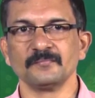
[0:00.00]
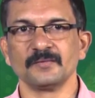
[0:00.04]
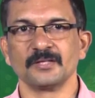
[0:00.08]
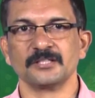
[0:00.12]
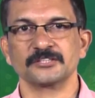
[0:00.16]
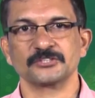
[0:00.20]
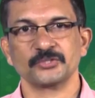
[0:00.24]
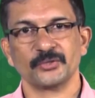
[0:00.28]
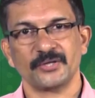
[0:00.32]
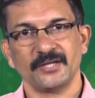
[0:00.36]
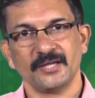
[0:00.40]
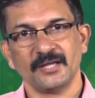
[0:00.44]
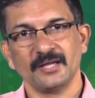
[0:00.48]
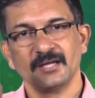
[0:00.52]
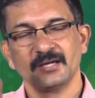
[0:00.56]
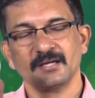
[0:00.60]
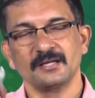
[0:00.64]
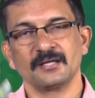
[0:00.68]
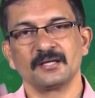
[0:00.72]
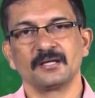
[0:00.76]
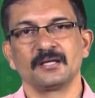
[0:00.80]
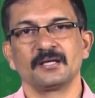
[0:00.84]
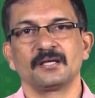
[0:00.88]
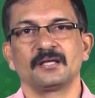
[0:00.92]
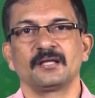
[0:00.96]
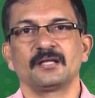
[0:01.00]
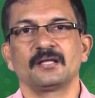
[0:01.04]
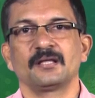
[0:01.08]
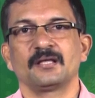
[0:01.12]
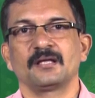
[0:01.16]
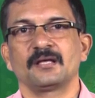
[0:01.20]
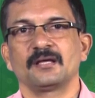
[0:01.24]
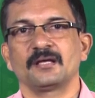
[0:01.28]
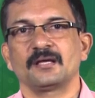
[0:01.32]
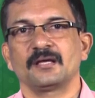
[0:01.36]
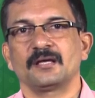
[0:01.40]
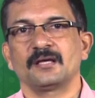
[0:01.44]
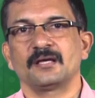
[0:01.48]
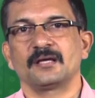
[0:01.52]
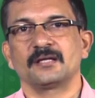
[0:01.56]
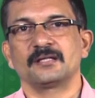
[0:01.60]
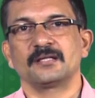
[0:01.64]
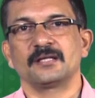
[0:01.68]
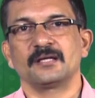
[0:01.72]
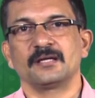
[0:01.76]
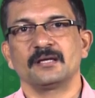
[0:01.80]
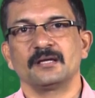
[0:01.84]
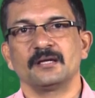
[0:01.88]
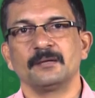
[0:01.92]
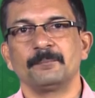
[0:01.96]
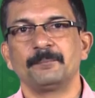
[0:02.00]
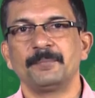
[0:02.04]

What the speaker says: So here the